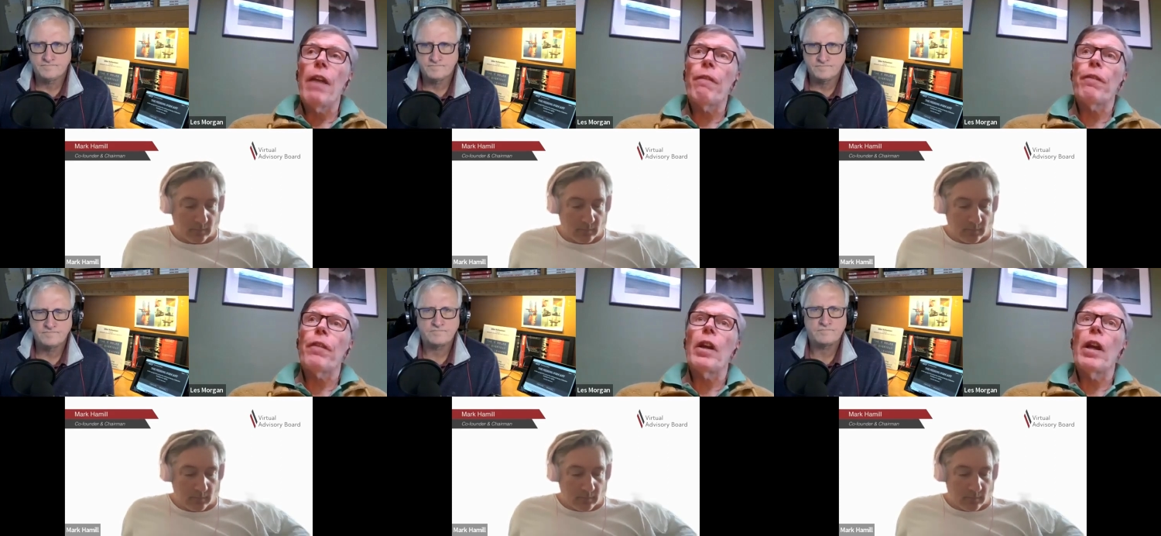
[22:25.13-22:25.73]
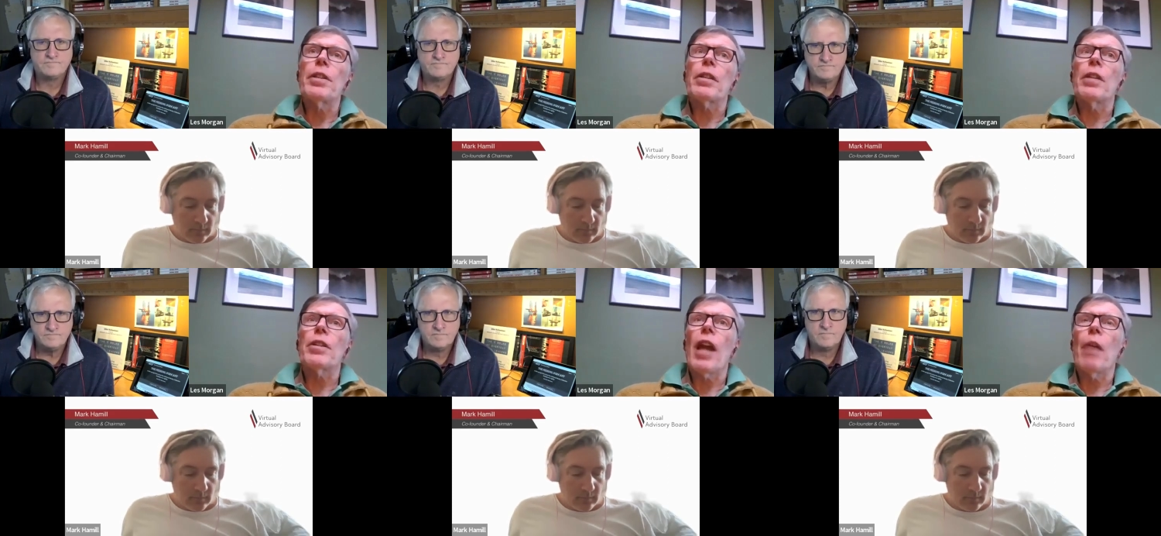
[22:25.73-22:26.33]
Speaker 1: If,
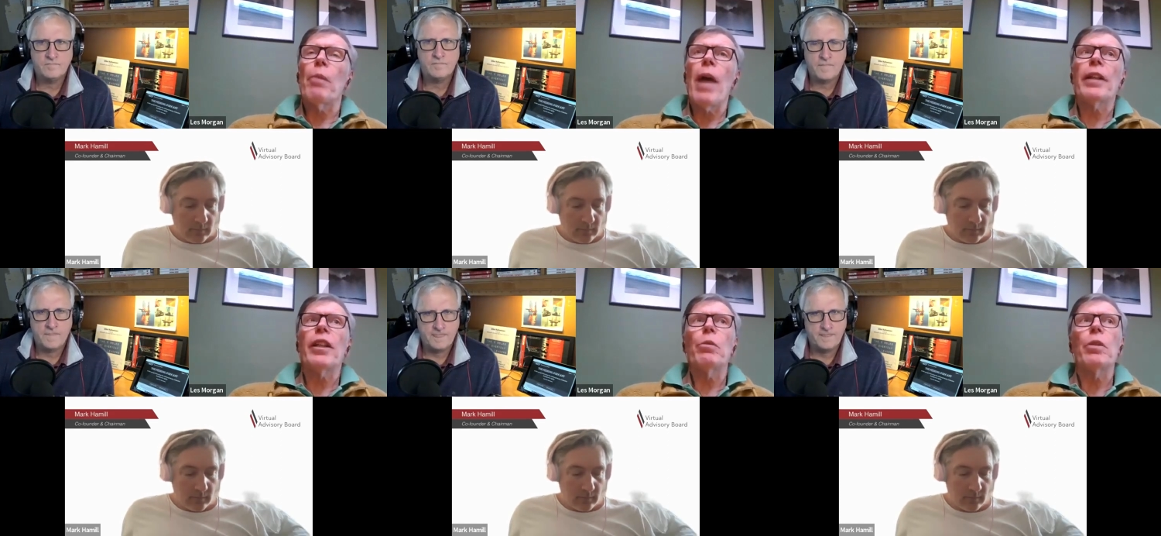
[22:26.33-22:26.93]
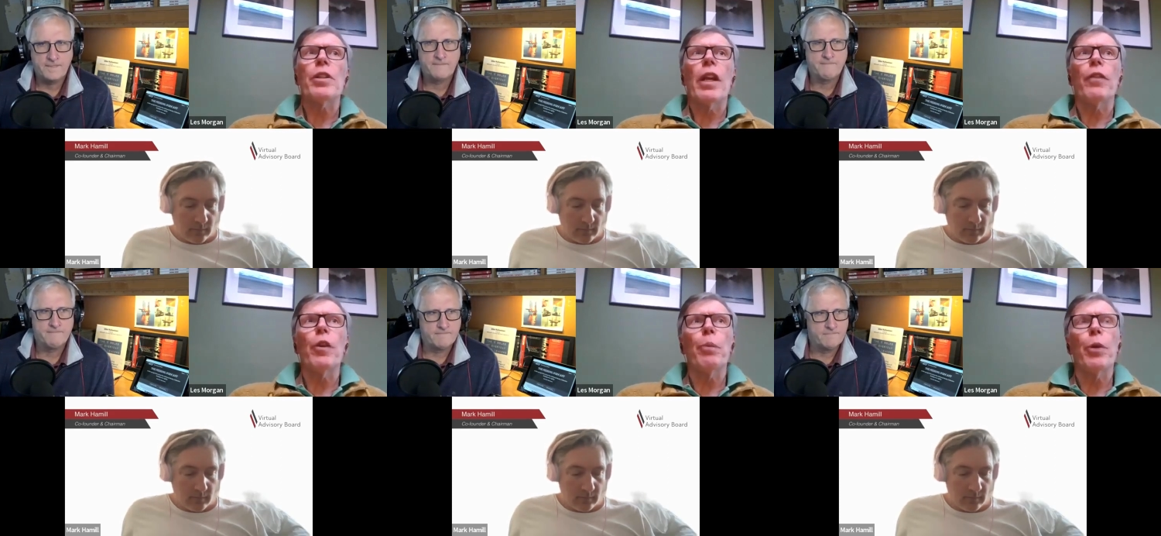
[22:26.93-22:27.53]
as, as Gabor Maté would
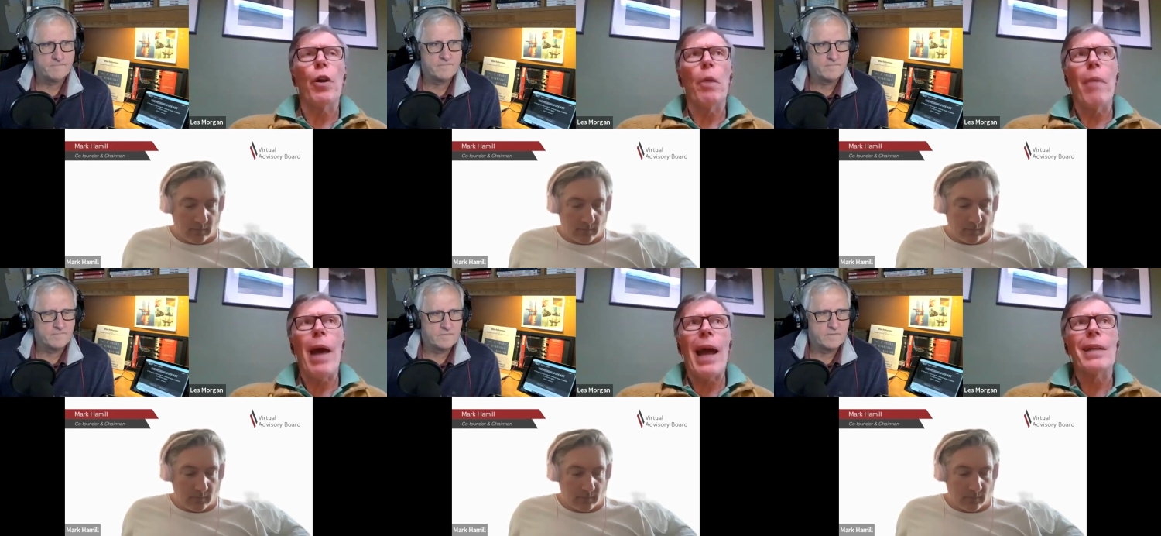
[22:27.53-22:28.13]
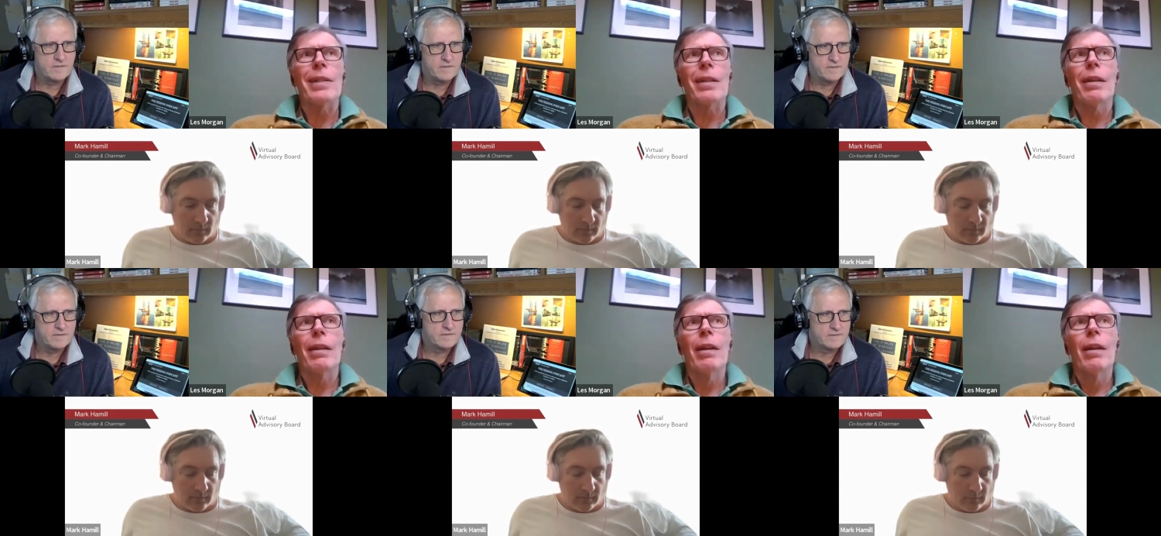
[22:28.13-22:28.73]
say, if you put on a mask